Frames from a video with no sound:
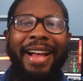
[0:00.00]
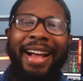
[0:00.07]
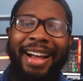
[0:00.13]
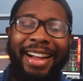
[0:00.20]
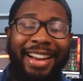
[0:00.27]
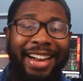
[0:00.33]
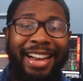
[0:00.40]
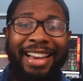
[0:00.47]

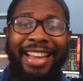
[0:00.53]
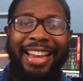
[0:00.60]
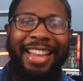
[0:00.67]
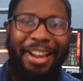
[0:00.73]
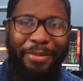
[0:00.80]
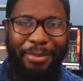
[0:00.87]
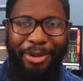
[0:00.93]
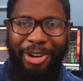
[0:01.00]
a
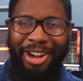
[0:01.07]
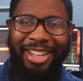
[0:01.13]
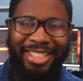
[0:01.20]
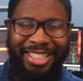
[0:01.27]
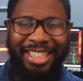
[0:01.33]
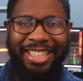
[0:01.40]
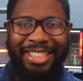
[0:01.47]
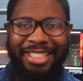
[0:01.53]
cleaning
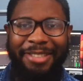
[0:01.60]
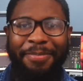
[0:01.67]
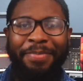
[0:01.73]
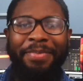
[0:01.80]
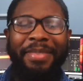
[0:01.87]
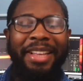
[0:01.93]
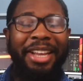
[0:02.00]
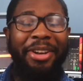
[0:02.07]
process
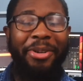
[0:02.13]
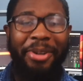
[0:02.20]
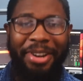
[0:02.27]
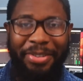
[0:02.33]
in order